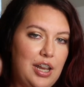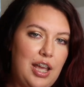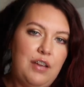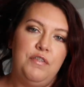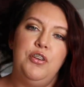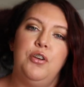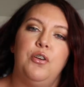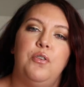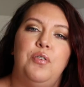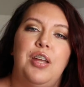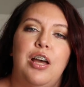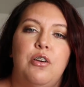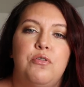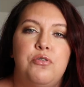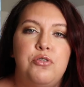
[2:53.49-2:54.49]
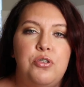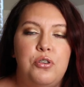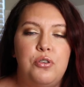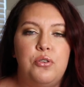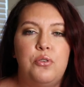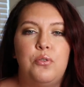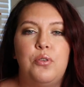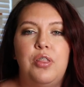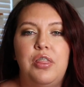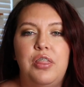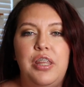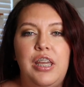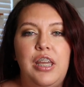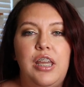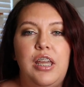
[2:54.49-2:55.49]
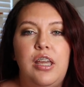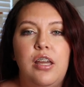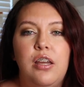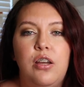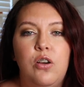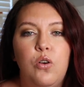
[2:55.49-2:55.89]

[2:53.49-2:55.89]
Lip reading: have you go down to the